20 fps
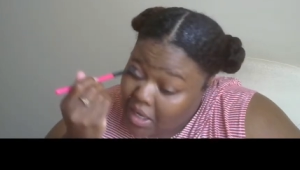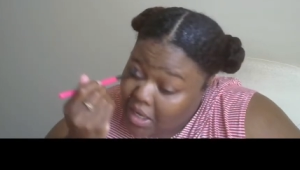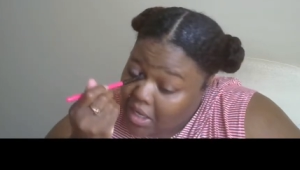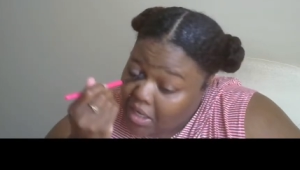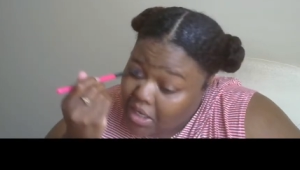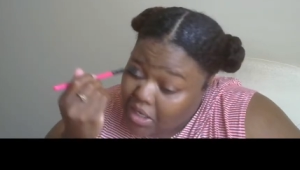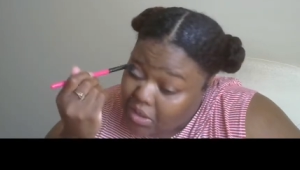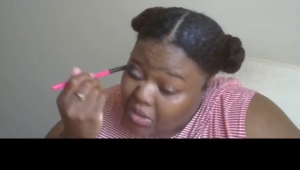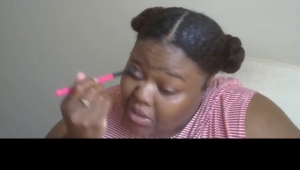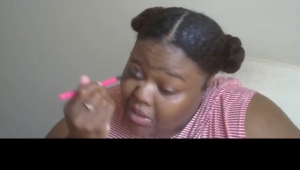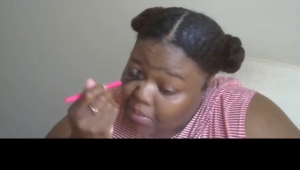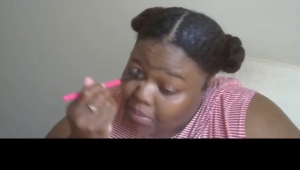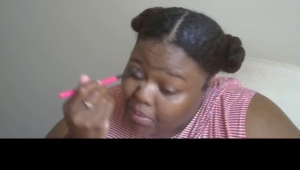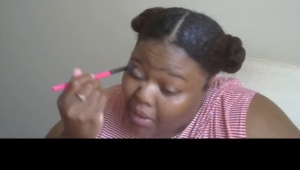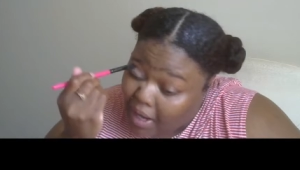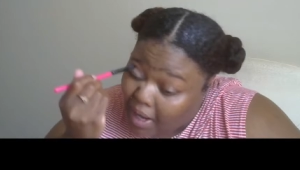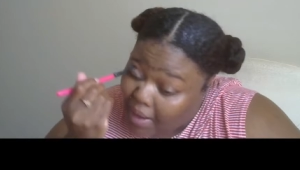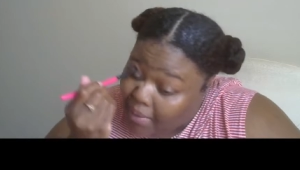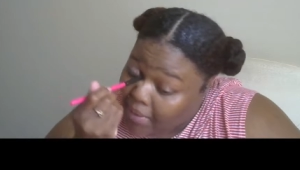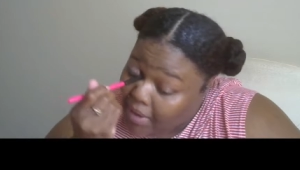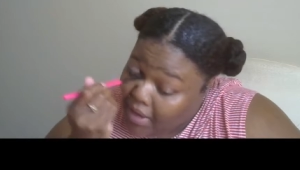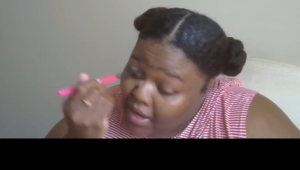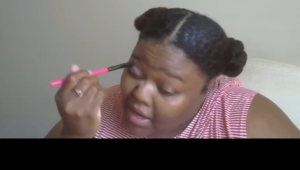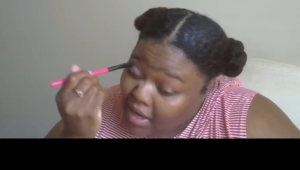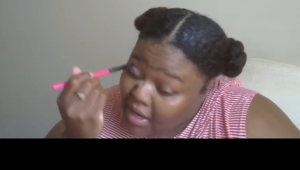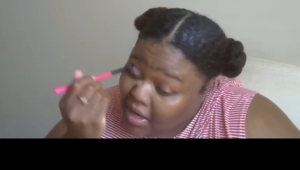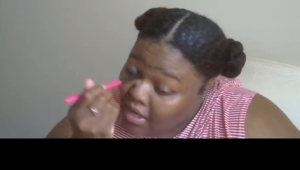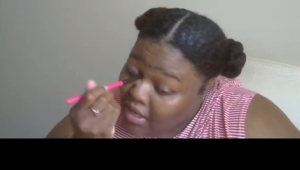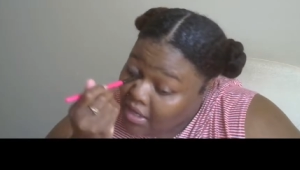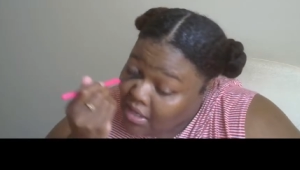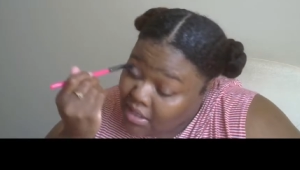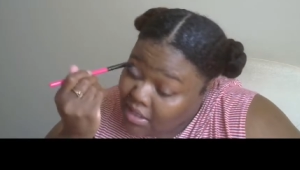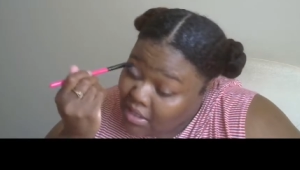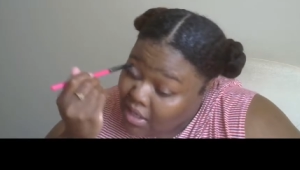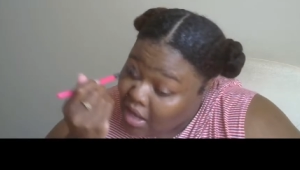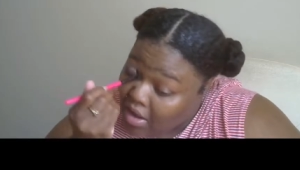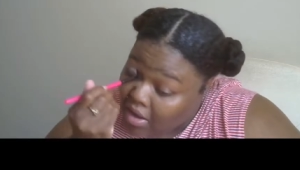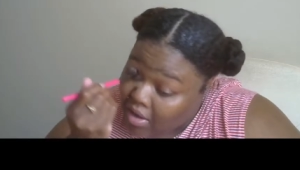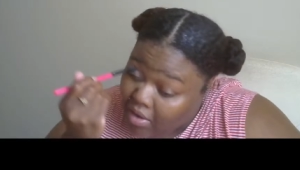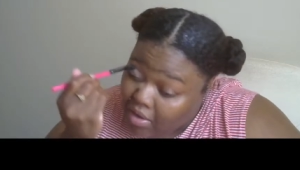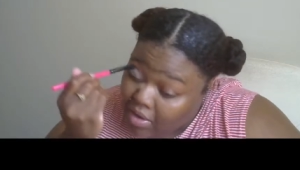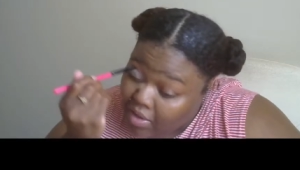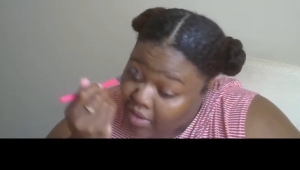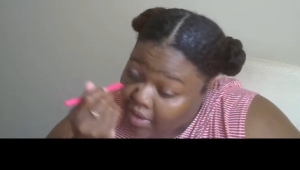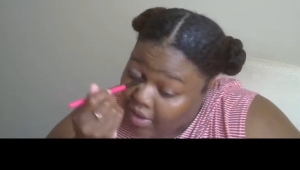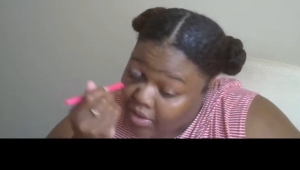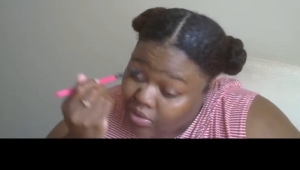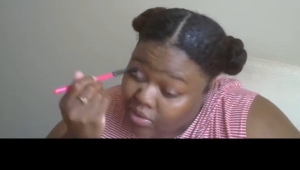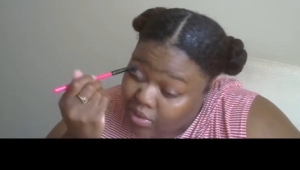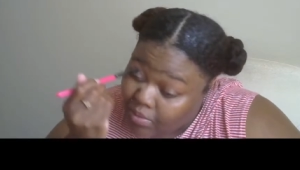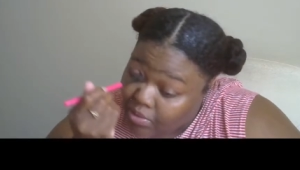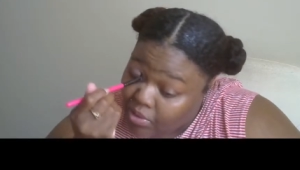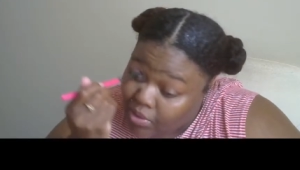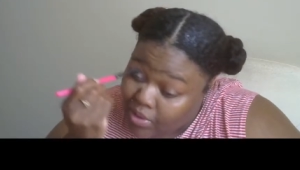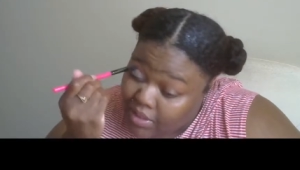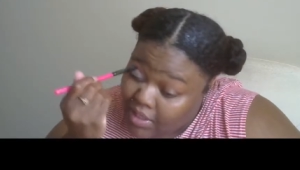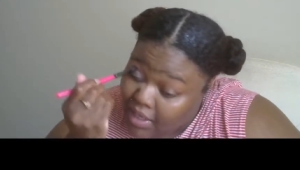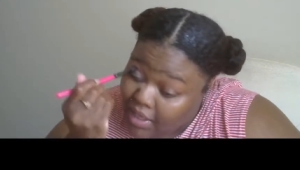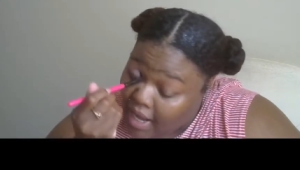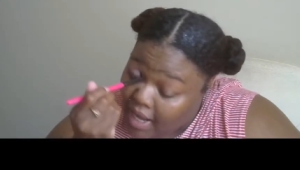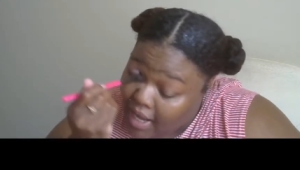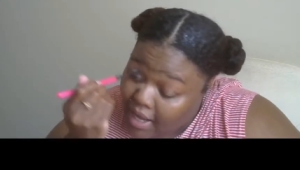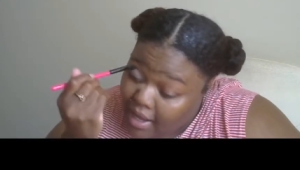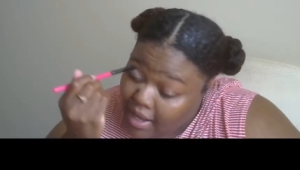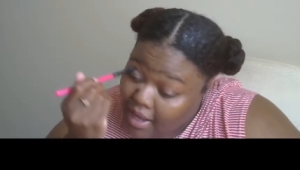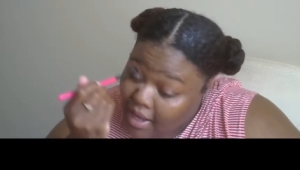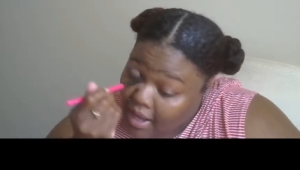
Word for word: using primer so that's what I'm doing today.